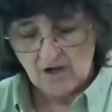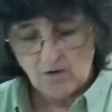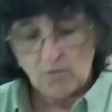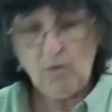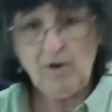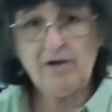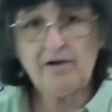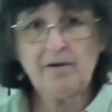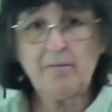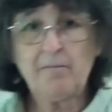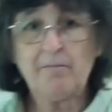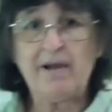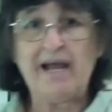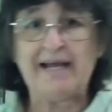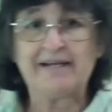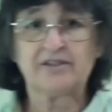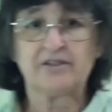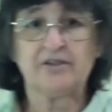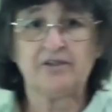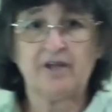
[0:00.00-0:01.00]
Welcome
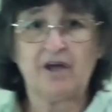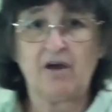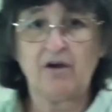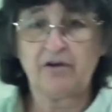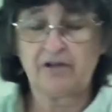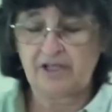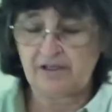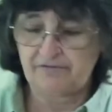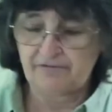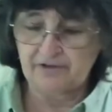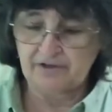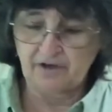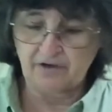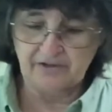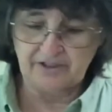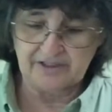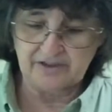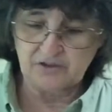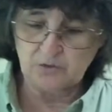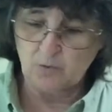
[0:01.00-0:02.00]
back to the
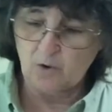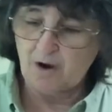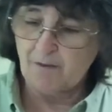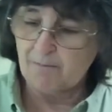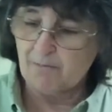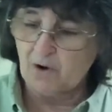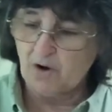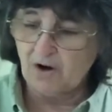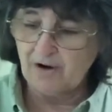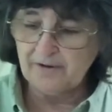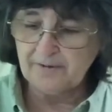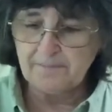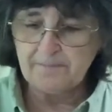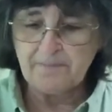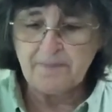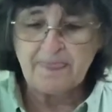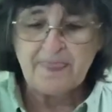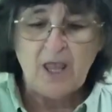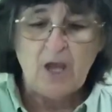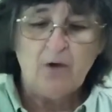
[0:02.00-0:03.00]
Okefenokee Swamp Park.
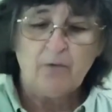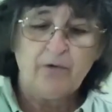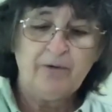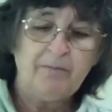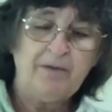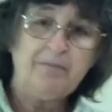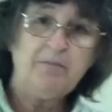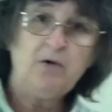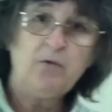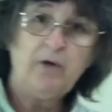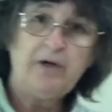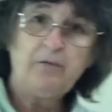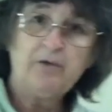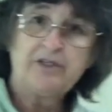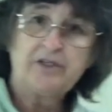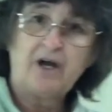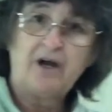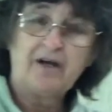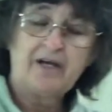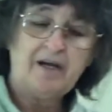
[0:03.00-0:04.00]
Remember we were
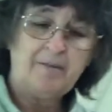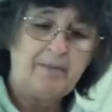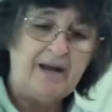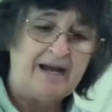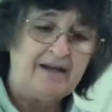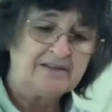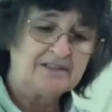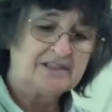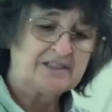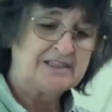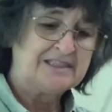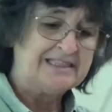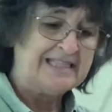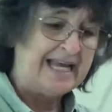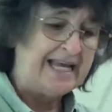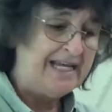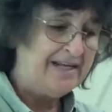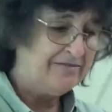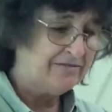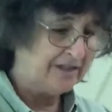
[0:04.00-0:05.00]
talking about
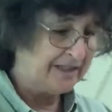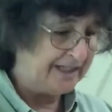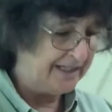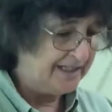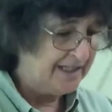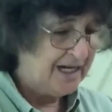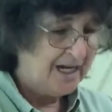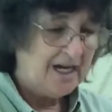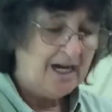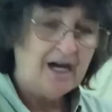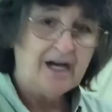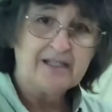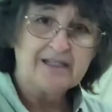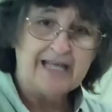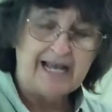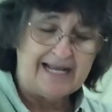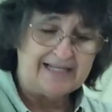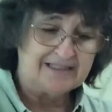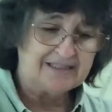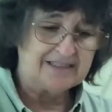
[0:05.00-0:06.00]
Snavely
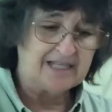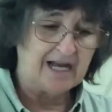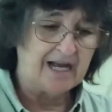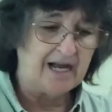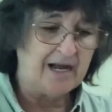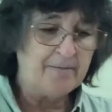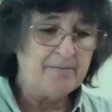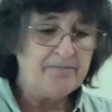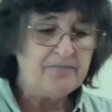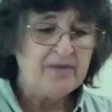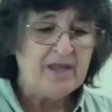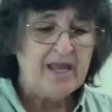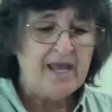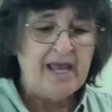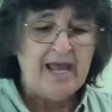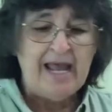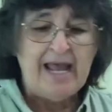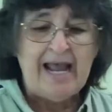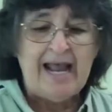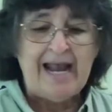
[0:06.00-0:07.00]
last time,
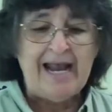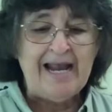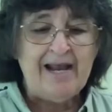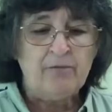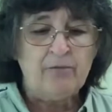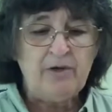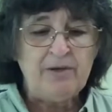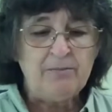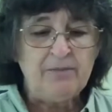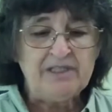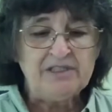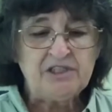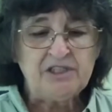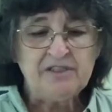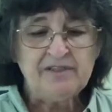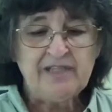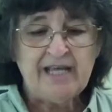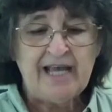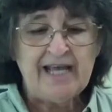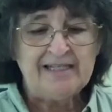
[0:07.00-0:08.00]
and we
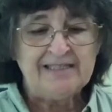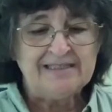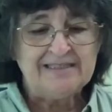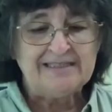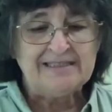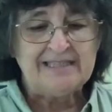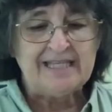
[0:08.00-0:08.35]
mentioned that